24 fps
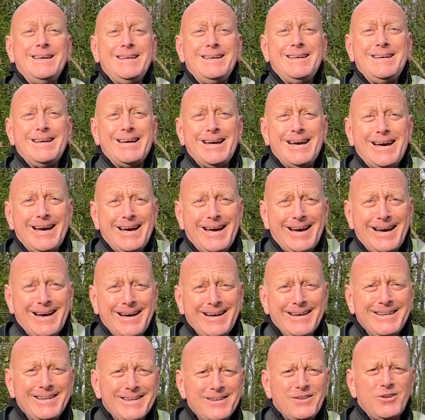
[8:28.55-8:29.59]
yeah,
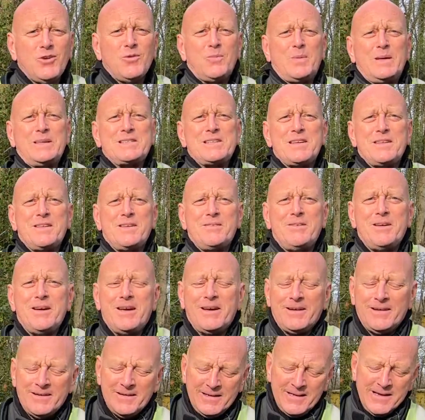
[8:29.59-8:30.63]
you little busy, they're here.
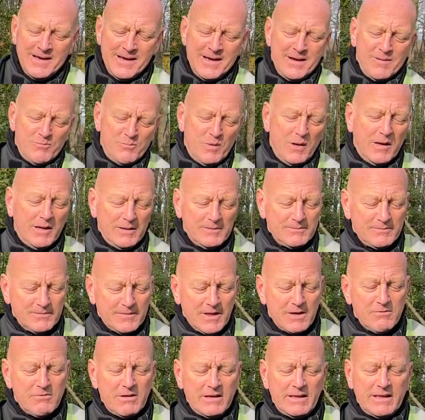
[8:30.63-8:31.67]
Yeah. But
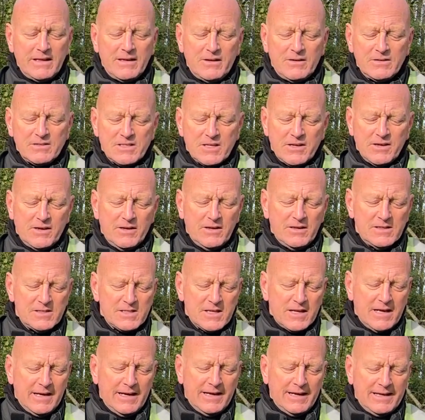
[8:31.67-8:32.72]
they're really nice guys
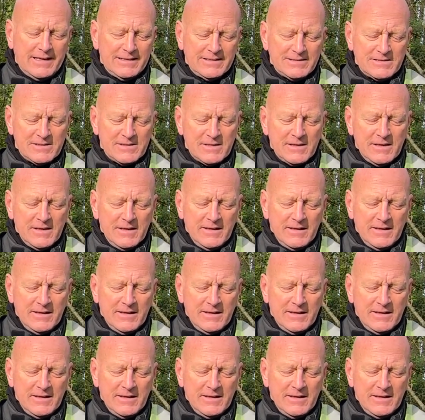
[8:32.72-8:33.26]
and